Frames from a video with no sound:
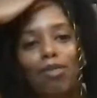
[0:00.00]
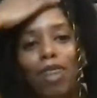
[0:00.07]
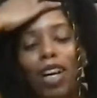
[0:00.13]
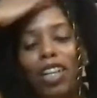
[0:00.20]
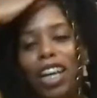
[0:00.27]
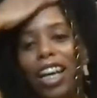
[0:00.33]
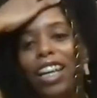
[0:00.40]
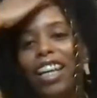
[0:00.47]

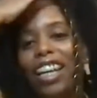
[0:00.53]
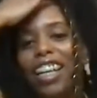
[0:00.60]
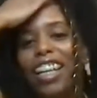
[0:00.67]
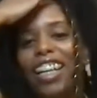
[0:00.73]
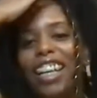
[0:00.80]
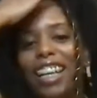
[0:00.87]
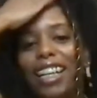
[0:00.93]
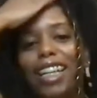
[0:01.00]

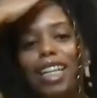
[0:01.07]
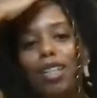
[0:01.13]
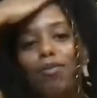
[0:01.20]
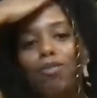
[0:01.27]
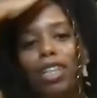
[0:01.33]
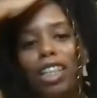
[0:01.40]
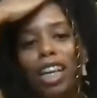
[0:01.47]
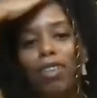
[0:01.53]
Okay,
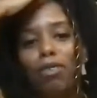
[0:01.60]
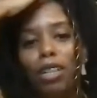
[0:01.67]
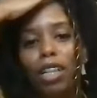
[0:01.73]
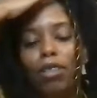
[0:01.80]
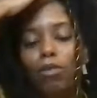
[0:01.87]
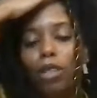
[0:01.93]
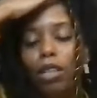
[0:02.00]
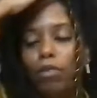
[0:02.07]
but like
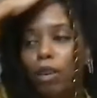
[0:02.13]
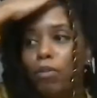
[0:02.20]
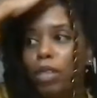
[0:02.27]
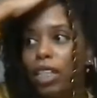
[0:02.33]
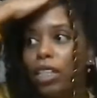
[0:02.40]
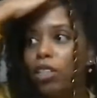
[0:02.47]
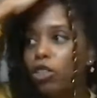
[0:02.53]
where have I been?